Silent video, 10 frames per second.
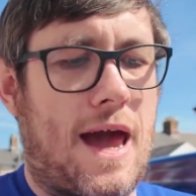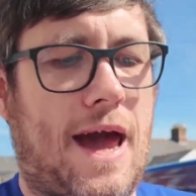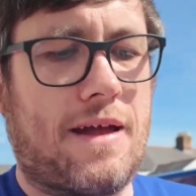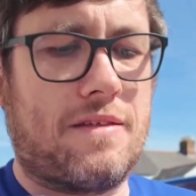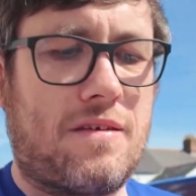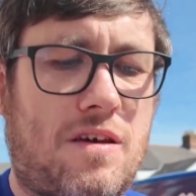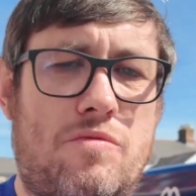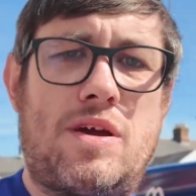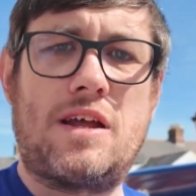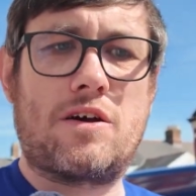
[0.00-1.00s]
And a
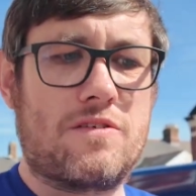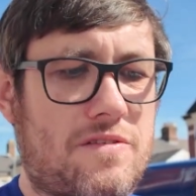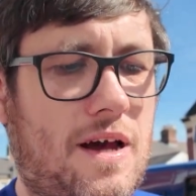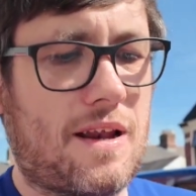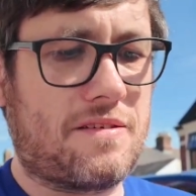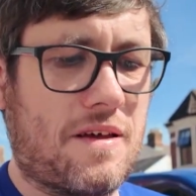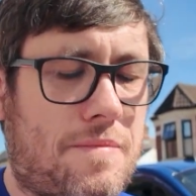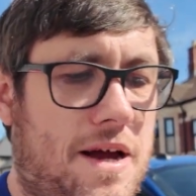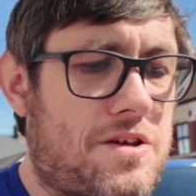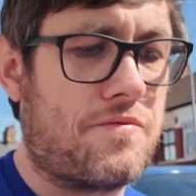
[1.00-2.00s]
really good stylistic
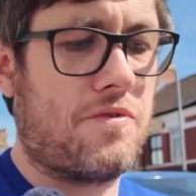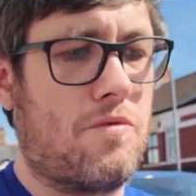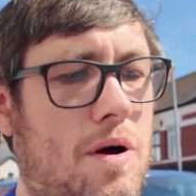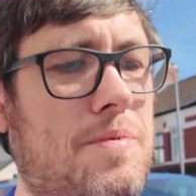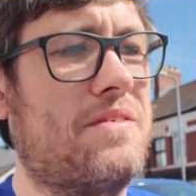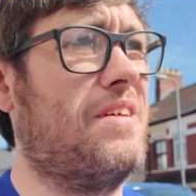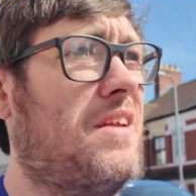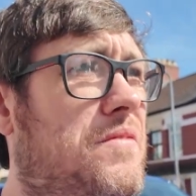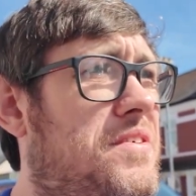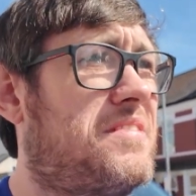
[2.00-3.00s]
matchup for Robertson.
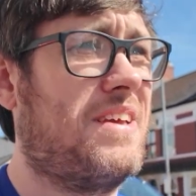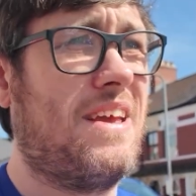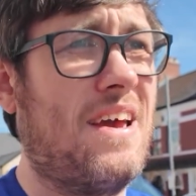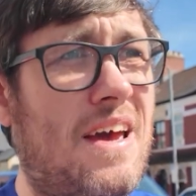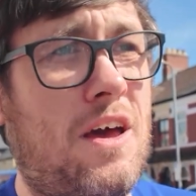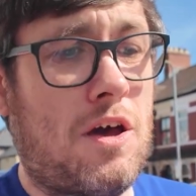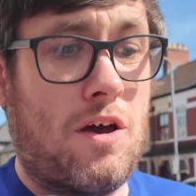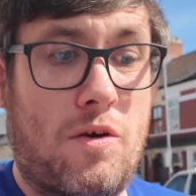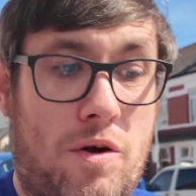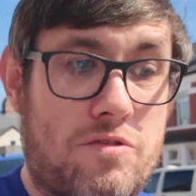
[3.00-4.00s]
Obviously,
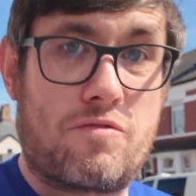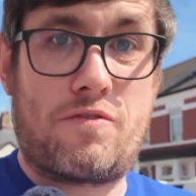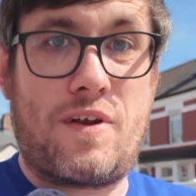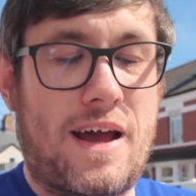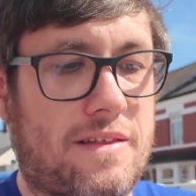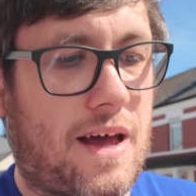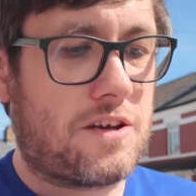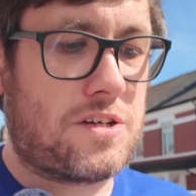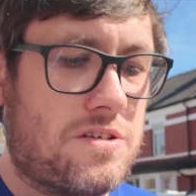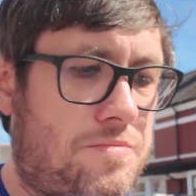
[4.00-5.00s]
her odds reflect that.
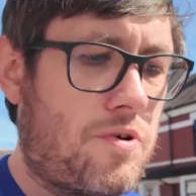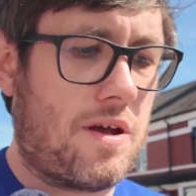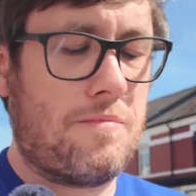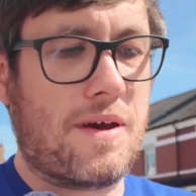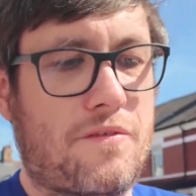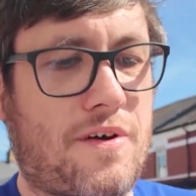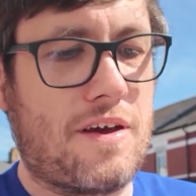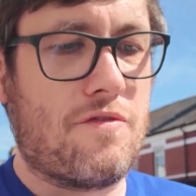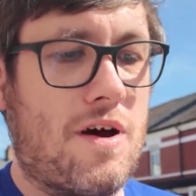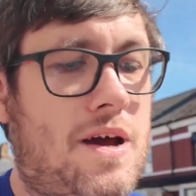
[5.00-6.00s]
She's a pretty big
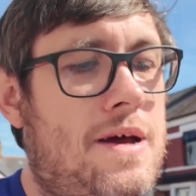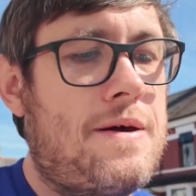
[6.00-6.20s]
favourite.